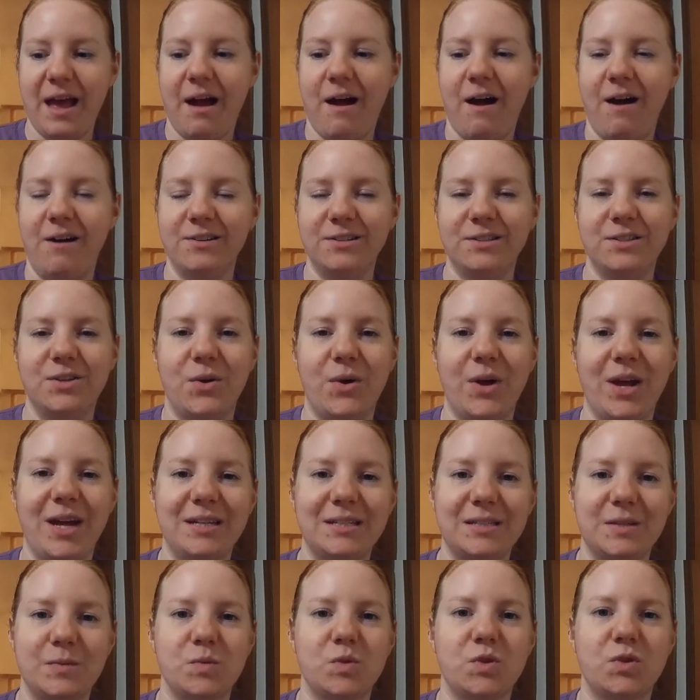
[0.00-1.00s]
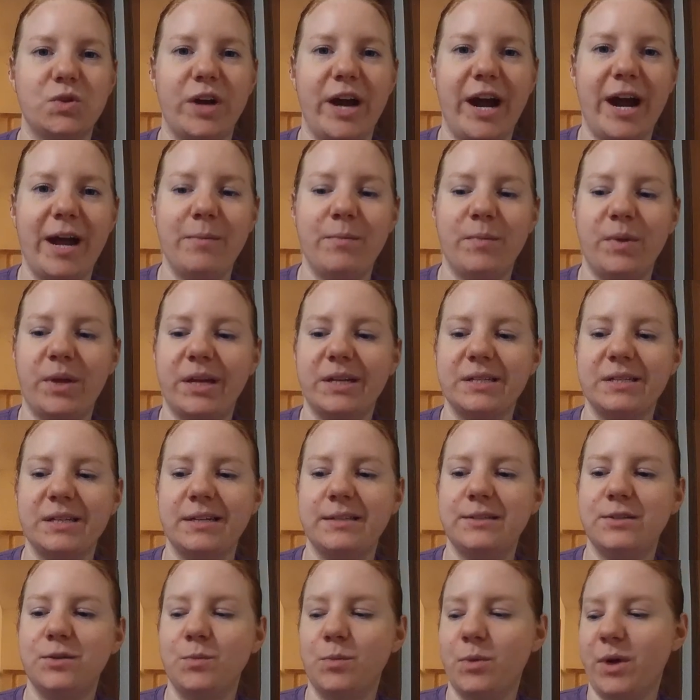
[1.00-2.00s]
Also hit subscribe, because
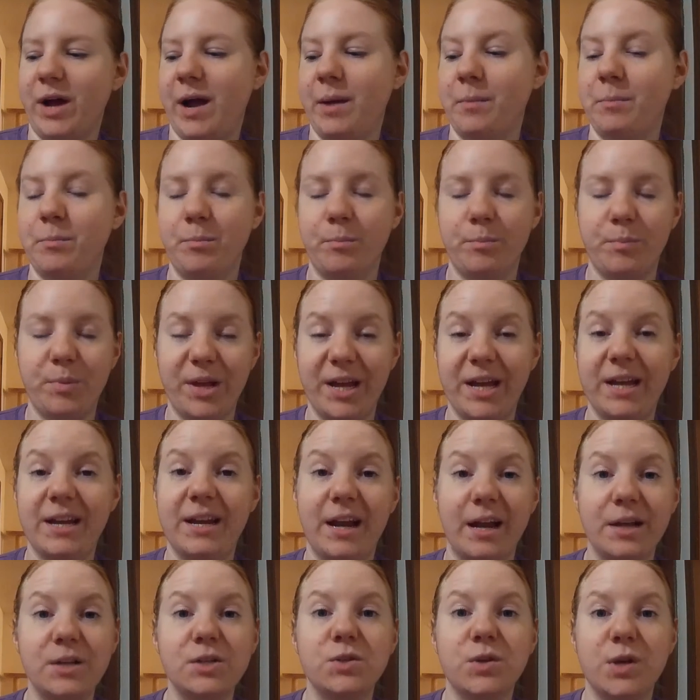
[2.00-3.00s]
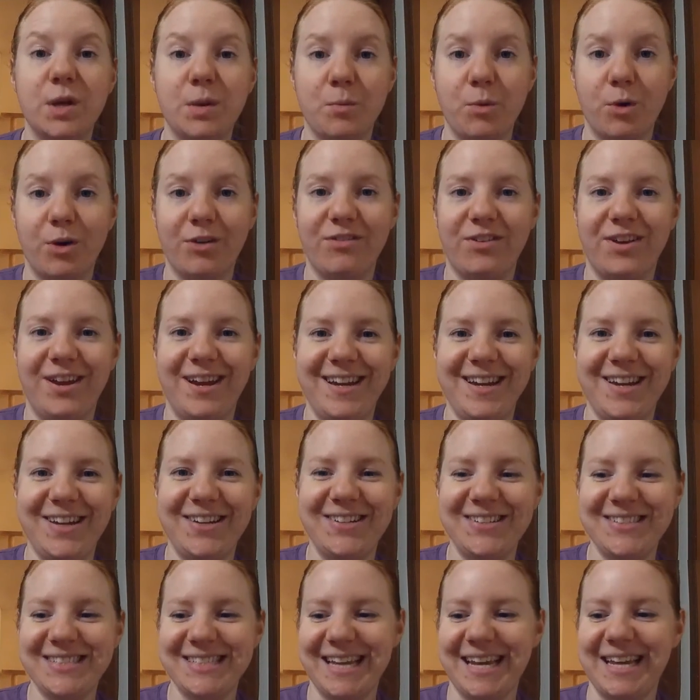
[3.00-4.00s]
I'm planning on doing more
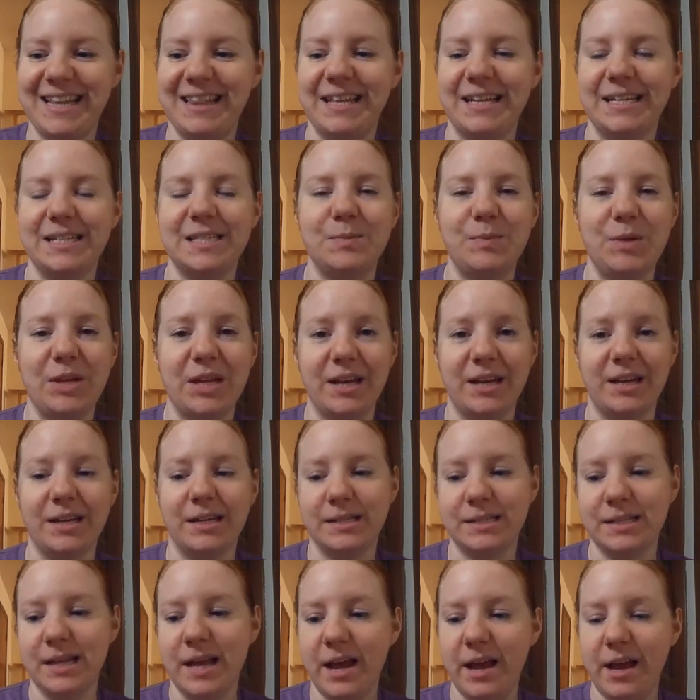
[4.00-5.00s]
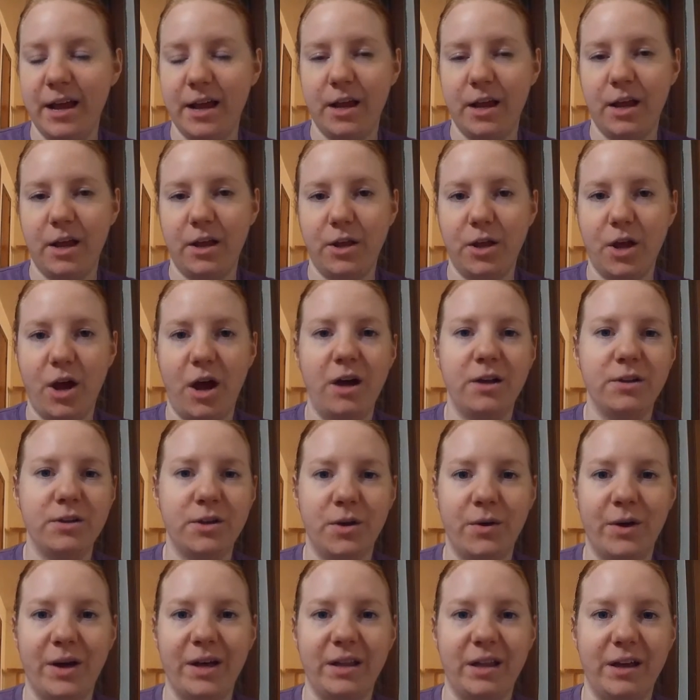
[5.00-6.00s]
videos like this, because y'all know
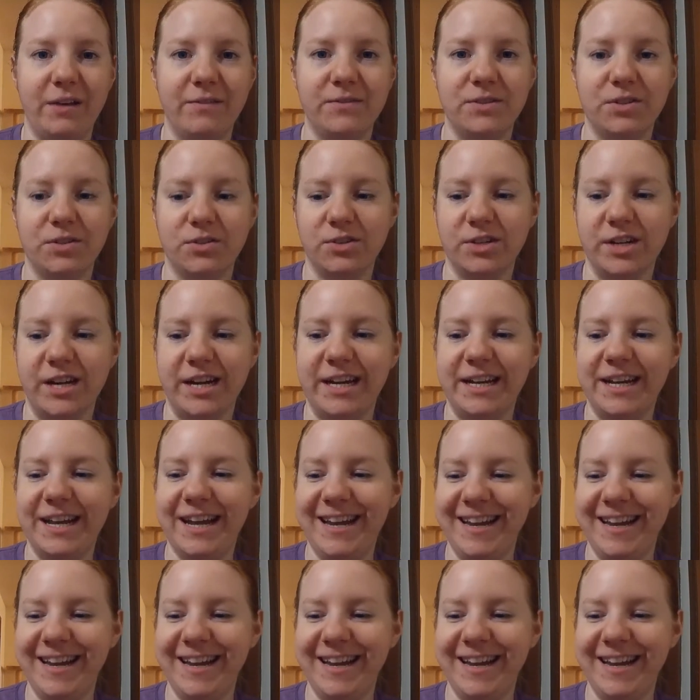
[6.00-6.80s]
I love to read.